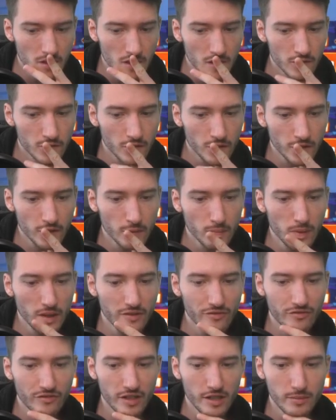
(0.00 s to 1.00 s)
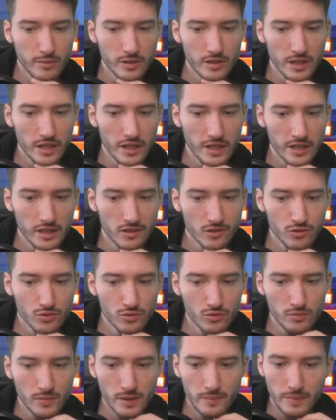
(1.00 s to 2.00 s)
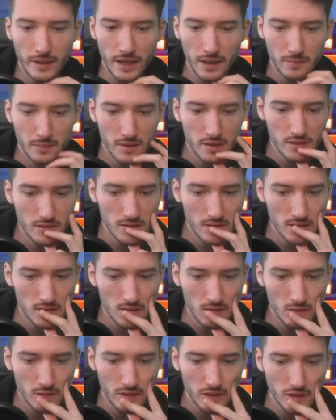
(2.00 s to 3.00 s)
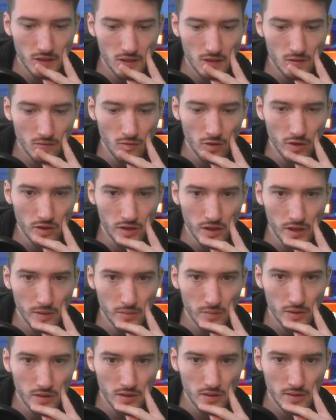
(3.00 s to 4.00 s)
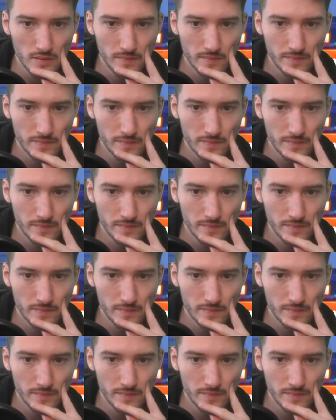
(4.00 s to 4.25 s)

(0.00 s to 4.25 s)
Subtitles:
So I could play Fable, then I can crew my Bankbuster, or I could just Wandering Emperor.